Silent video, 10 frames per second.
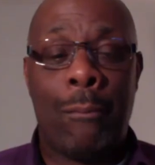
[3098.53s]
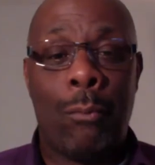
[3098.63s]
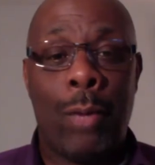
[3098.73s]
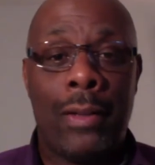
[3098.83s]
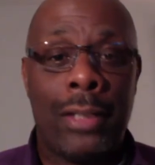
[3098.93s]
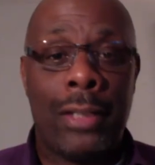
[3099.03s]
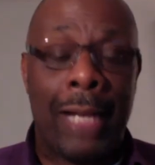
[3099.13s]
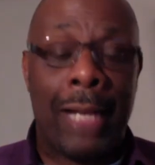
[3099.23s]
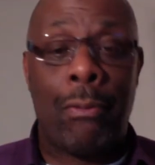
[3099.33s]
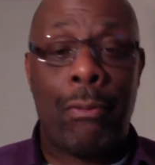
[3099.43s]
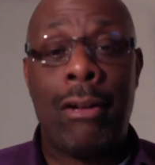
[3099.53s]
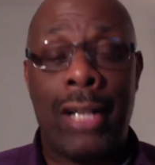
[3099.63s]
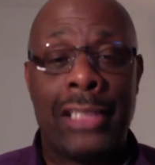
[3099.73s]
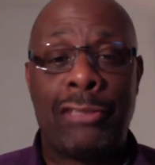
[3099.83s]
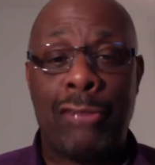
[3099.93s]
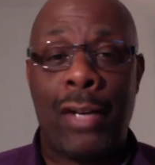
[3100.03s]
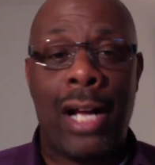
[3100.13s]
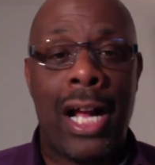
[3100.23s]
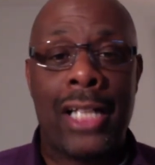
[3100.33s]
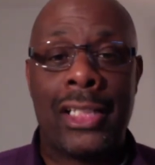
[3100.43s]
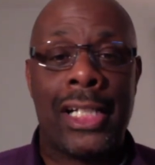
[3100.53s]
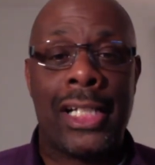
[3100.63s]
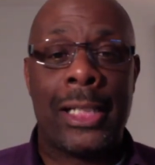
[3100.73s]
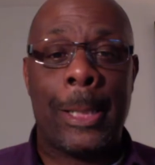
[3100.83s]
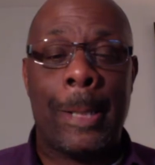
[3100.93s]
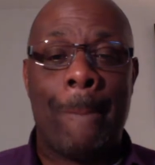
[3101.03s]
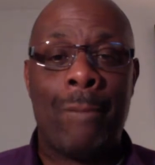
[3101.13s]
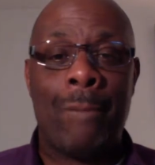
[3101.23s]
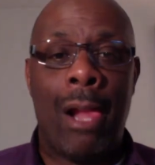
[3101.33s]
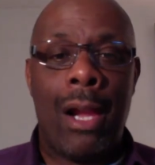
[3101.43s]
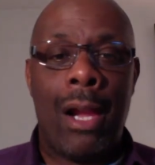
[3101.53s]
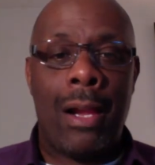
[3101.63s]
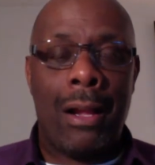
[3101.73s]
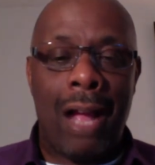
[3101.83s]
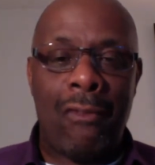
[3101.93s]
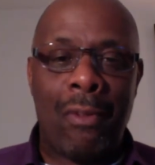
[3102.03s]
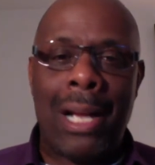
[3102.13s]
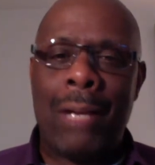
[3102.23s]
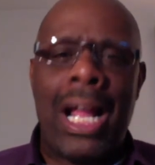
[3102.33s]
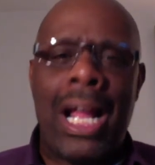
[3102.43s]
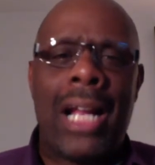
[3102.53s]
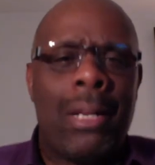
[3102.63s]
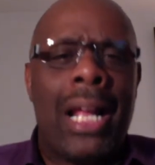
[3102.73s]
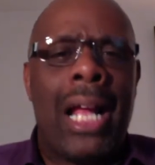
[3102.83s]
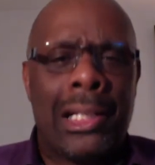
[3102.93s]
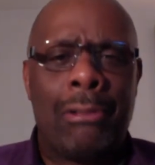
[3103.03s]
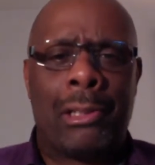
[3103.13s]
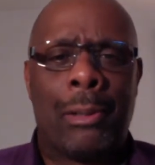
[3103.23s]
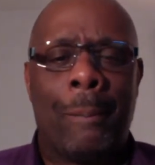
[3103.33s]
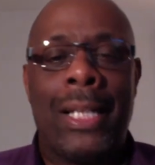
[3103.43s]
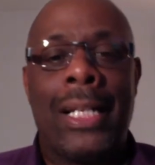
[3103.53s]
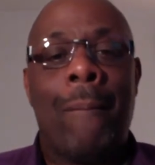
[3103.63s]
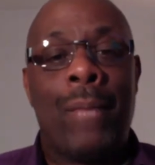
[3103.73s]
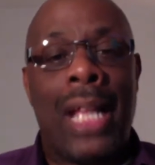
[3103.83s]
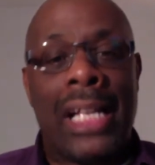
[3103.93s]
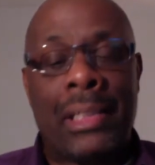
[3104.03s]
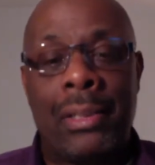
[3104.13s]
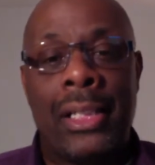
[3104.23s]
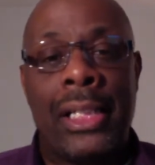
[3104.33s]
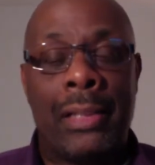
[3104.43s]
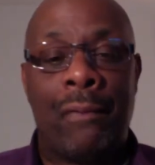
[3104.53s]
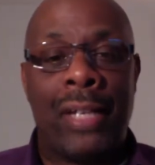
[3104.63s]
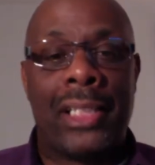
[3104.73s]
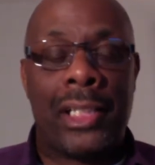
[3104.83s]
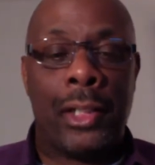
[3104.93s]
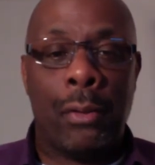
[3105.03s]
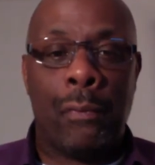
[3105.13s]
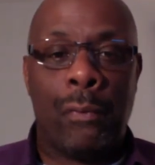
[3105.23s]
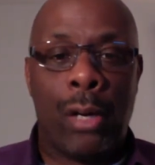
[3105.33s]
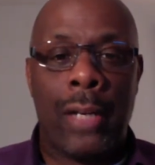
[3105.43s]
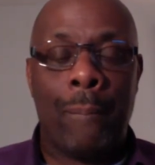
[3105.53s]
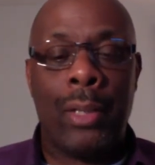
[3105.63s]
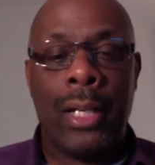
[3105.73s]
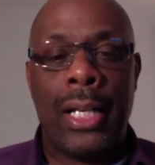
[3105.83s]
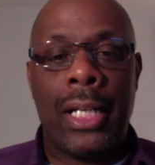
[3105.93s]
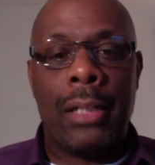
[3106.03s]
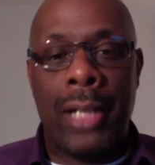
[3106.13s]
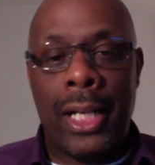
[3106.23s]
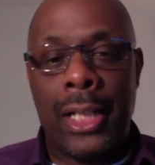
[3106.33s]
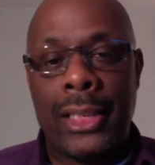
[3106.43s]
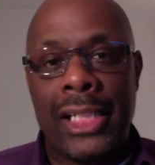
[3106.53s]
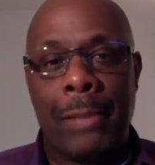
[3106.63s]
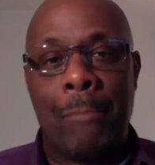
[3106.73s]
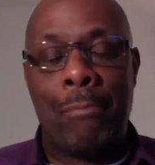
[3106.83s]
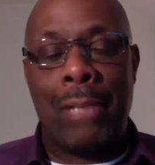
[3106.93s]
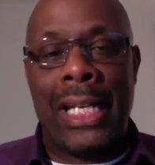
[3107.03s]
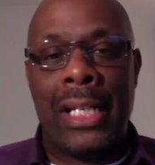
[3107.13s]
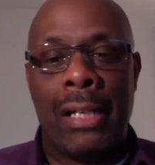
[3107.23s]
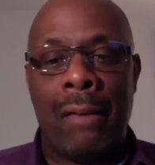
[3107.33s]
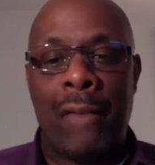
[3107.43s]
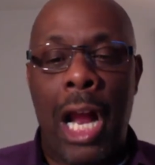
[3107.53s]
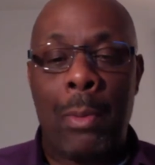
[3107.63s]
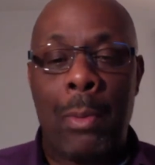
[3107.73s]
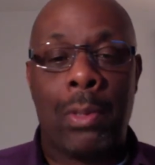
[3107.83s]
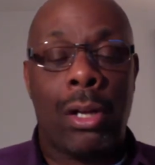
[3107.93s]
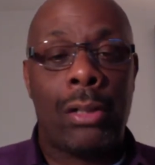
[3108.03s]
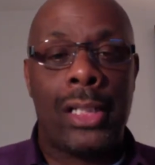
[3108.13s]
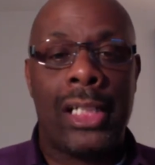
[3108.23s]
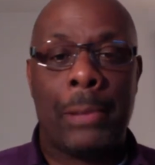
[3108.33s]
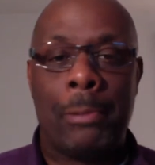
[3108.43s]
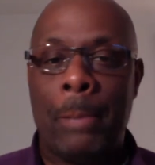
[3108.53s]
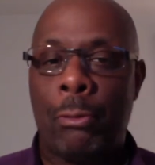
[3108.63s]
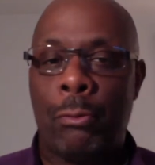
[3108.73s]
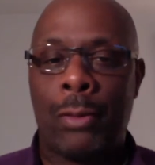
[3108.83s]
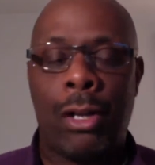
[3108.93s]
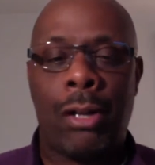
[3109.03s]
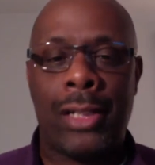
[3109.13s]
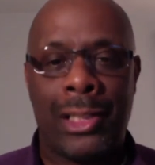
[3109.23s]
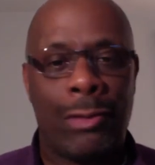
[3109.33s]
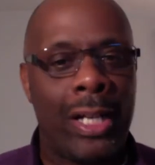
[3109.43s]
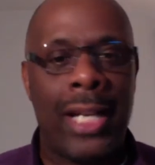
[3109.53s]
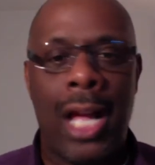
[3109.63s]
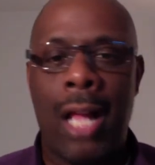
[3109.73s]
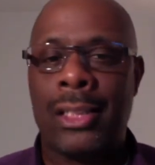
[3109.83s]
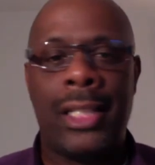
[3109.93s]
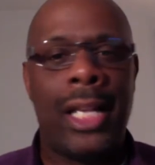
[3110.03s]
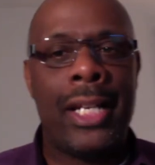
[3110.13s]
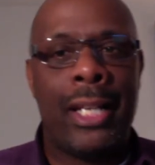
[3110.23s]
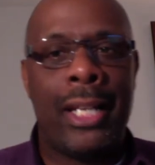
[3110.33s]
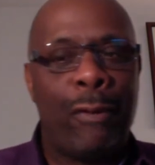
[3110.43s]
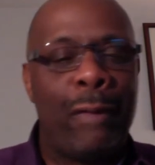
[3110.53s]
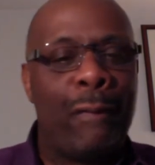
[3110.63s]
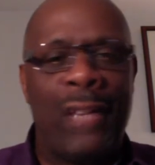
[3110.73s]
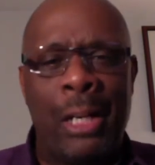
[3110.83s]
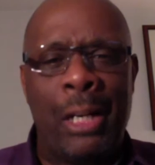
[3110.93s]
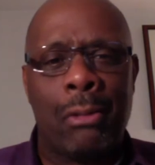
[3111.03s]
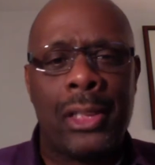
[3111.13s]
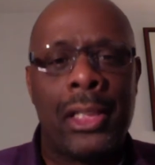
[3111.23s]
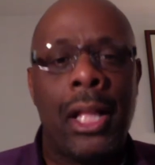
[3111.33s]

with Shay Brown and Trevor Otts and everybody. We got closer, and that's what these events do for you. You get a chance to be in an environment with all these people with all this great knowledge in different fields,